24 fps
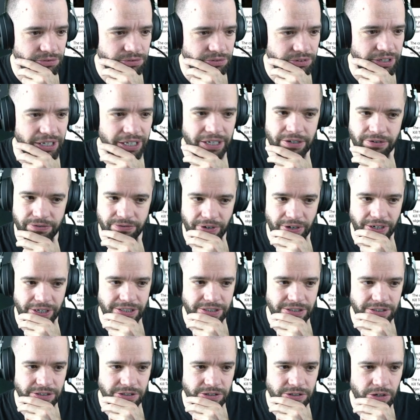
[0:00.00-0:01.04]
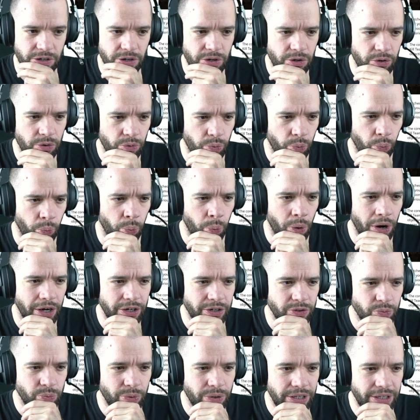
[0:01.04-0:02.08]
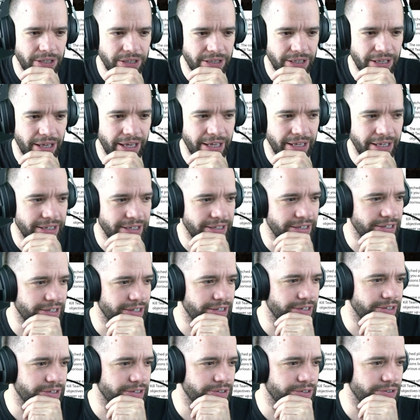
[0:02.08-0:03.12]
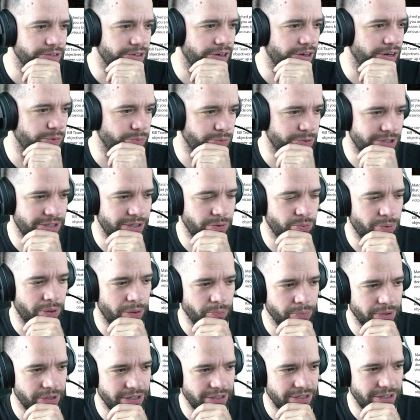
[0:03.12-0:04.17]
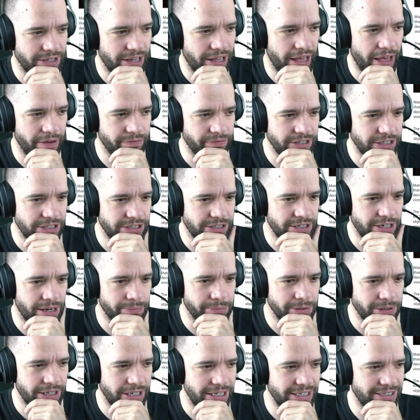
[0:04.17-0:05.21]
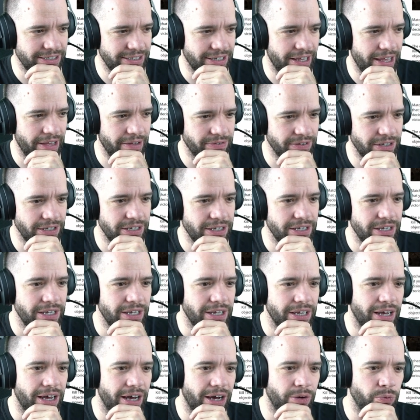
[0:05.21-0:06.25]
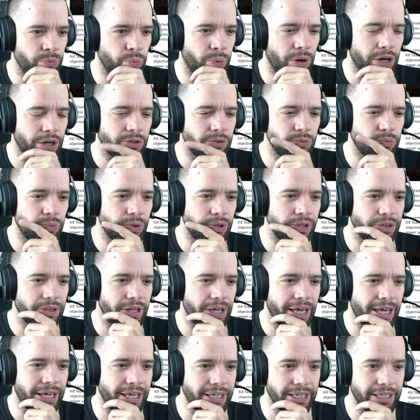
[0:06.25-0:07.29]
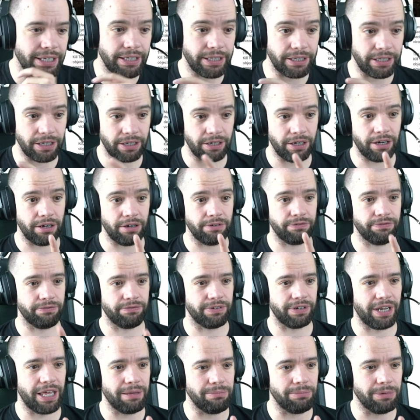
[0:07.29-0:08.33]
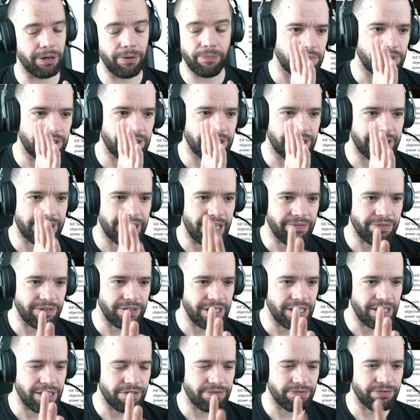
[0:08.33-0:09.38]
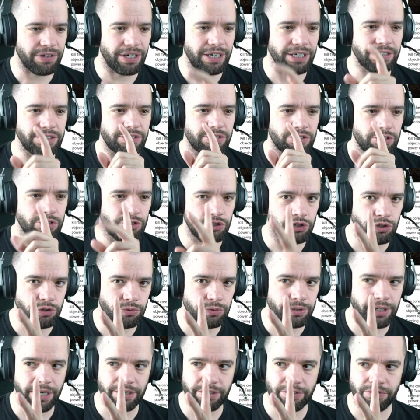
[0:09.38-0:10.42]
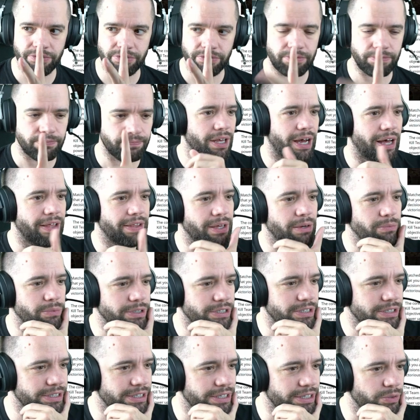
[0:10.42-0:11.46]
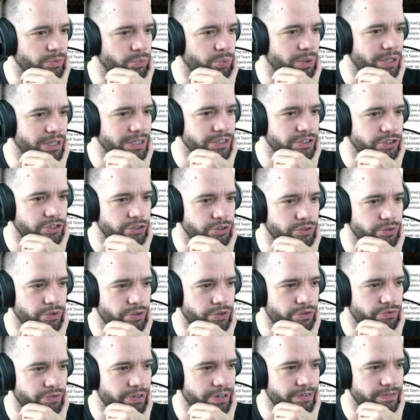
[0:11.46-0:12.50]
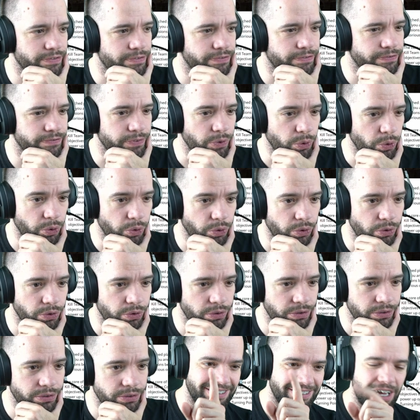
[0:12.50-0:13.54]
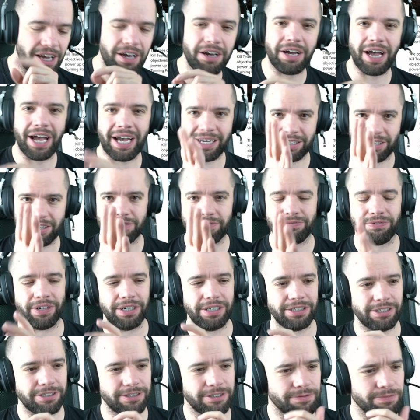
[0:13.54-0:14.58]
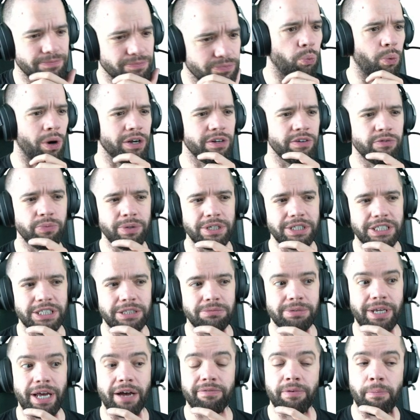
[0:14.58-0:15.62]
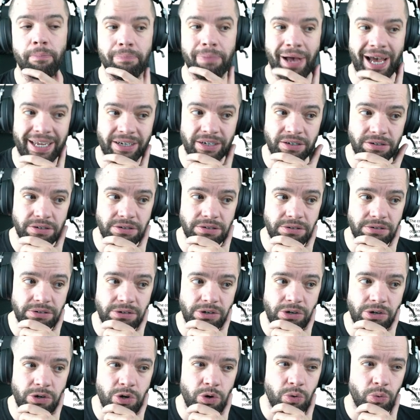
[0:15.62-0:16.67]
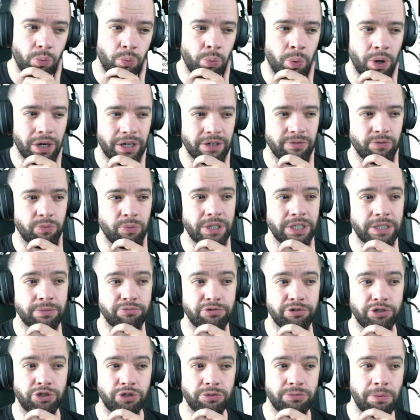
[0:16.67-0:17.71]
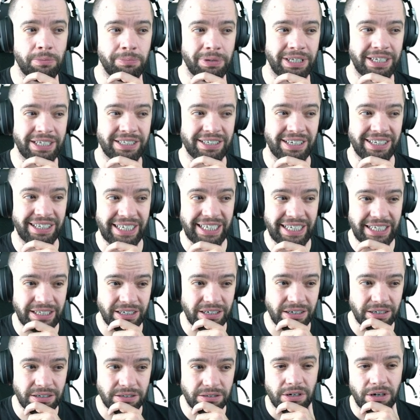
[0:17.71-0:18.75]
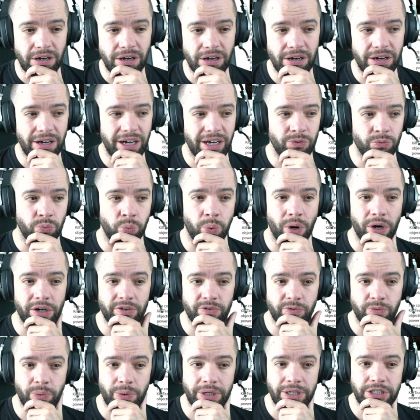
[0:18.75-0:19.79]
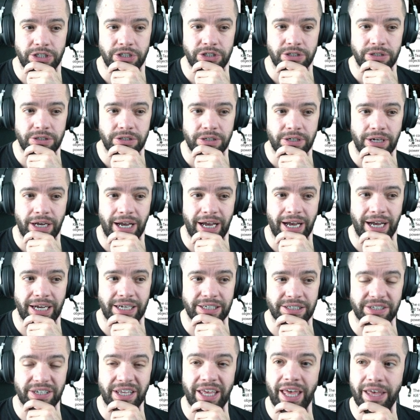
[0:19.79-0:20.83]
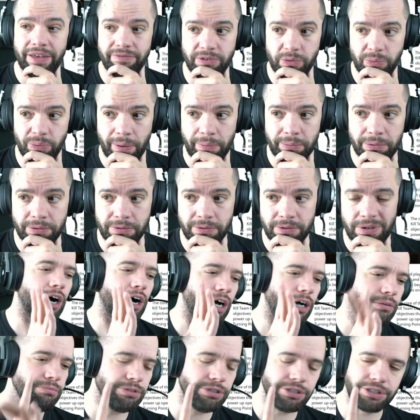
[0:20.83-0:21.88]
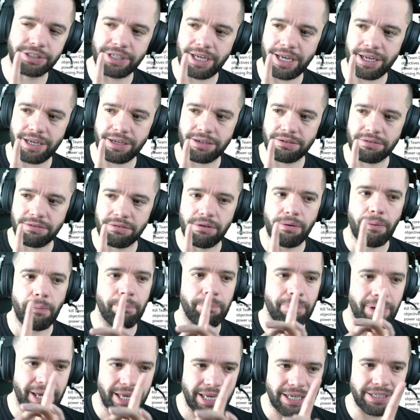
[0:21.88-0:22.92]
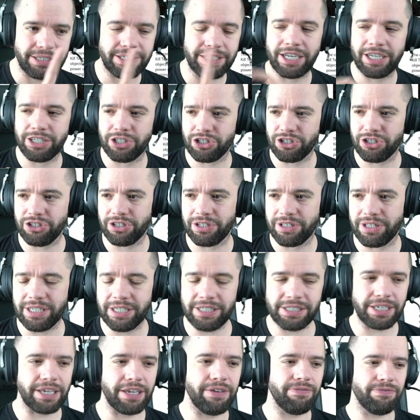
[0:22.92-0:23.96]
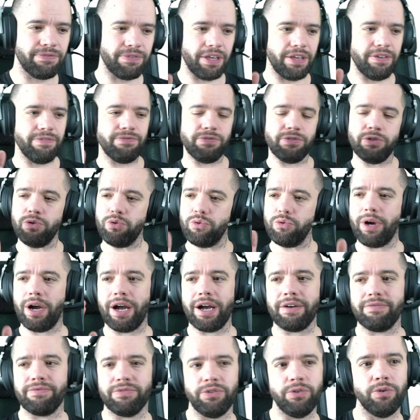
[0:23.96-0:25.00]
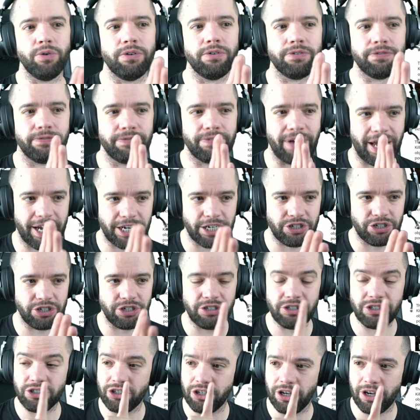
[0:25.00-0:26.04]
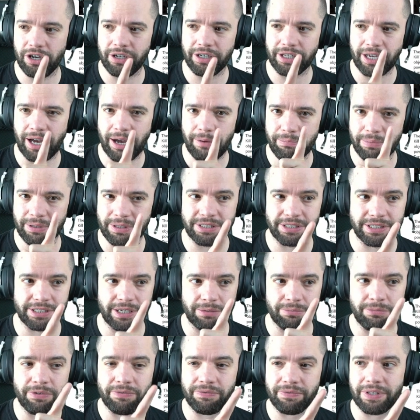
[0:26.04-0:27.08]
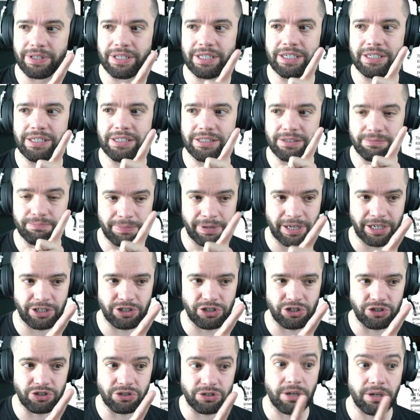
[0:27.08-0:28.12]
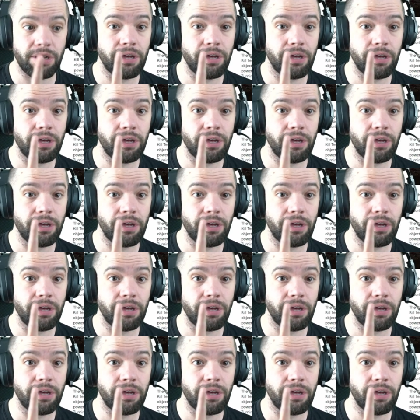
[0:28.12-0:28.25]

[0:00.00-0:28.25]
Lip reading: neophytes. We see one with a heavy stubber. He's a heavy. And one with a flamer. 7 neophytes, 2 gunners. And then we see 1, 2, 3, 4 acolyte fighters. One of which seems to have a banner. One of which presumably is a leader. And one of which has a heavy weapon. I'm just saying, pay attention to these. If you have your faction turning up in some of these pictures,